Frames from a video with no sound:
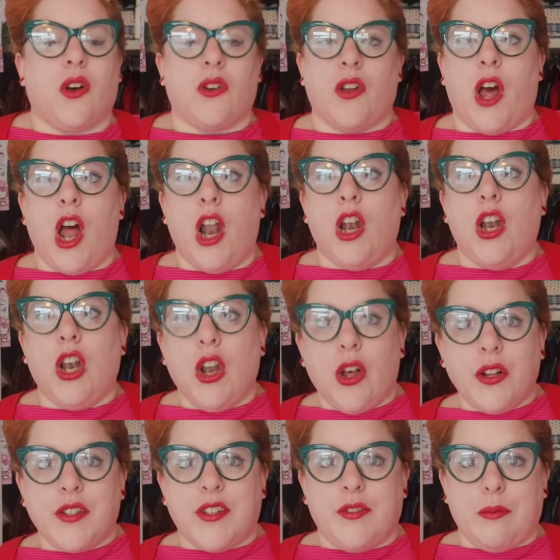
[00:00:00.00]
on a
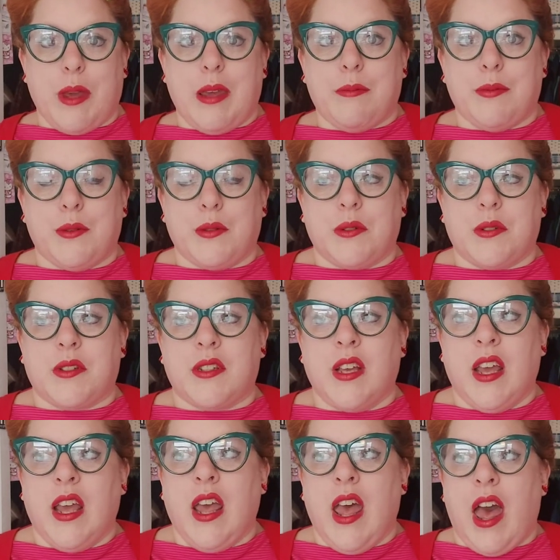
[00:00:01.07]
lot of people's
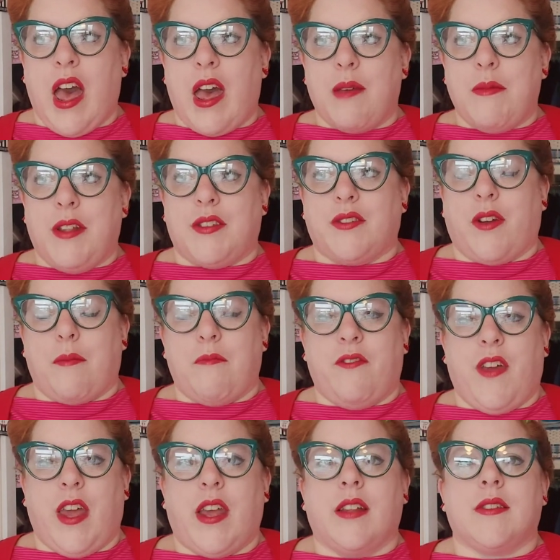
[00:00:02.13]
Instagram
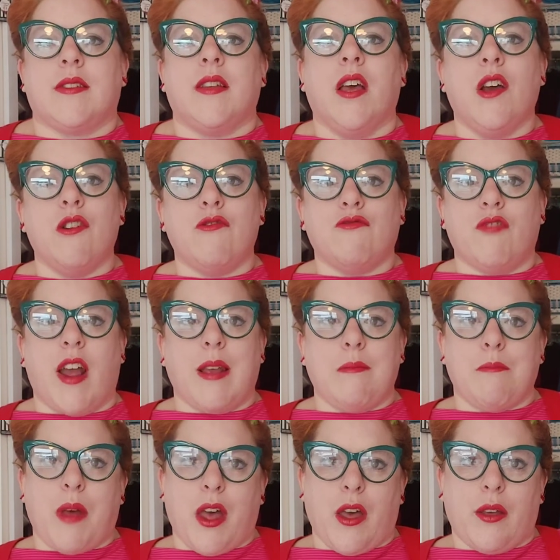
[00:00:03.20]
feeds
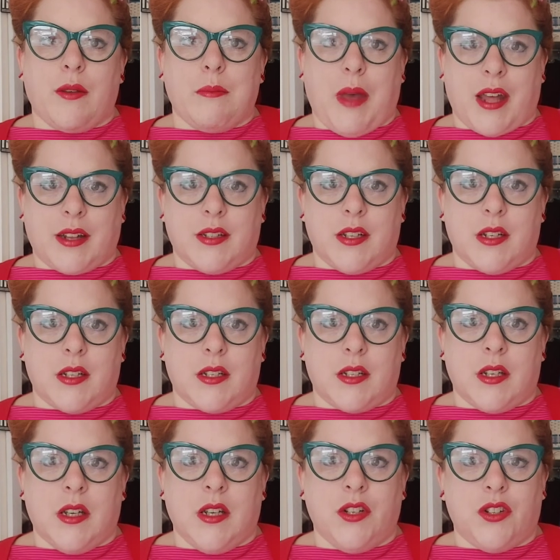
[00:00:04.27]
rainbow patterned
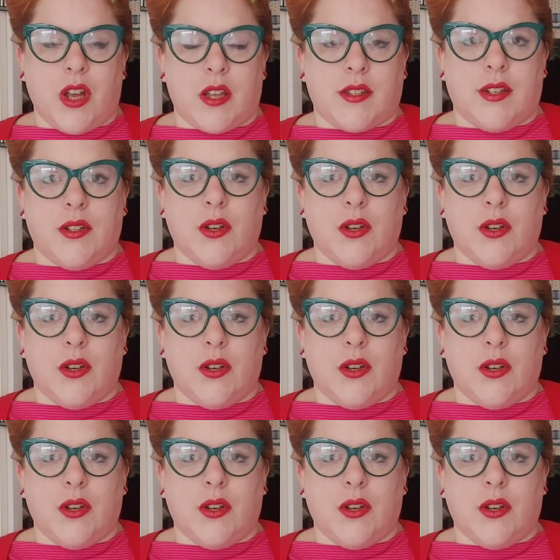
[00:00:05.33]
jersey